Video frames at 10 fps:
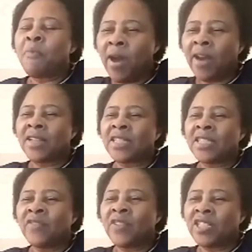
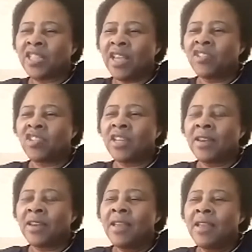poorer
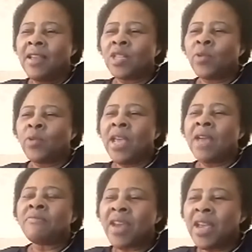civilization.
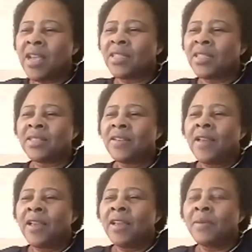As we
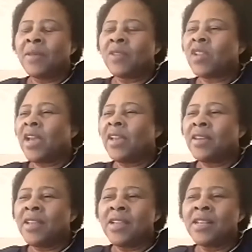embrace
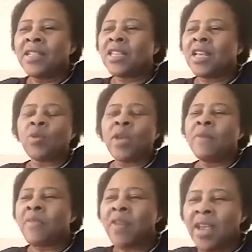the
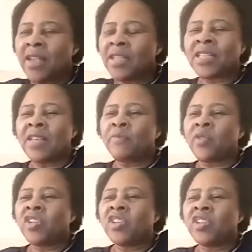Chinese, as we
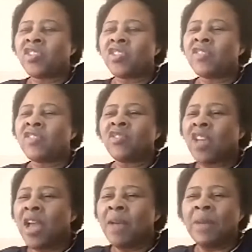embrace the British,
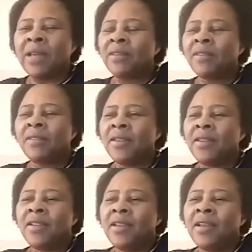the German,
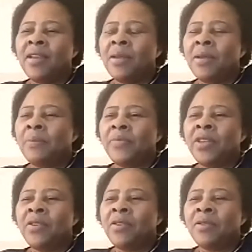
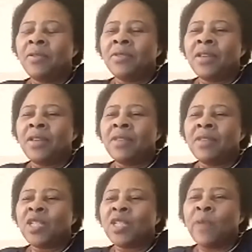
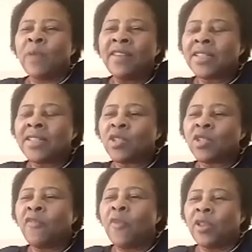the Spaniards and
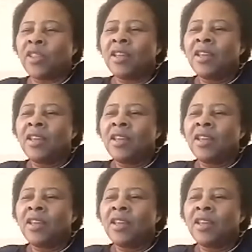so forth,